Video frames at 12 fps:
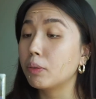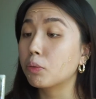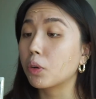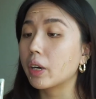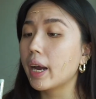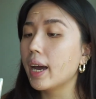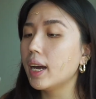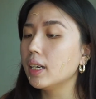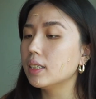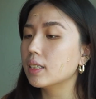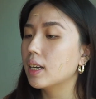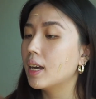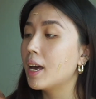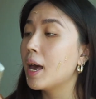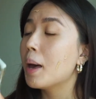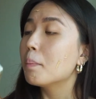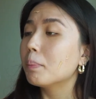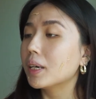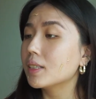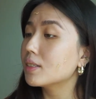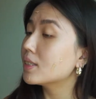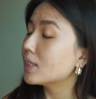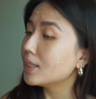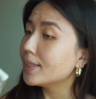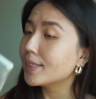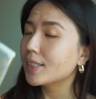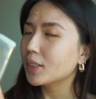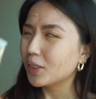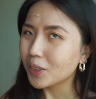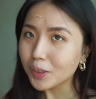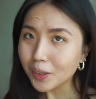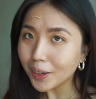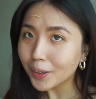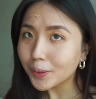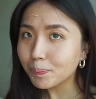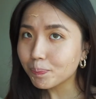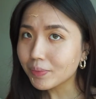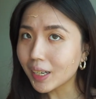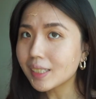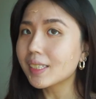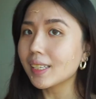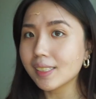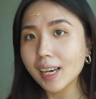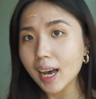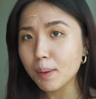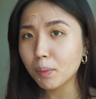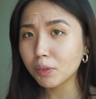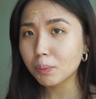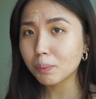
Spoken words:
forehead, but since the time of the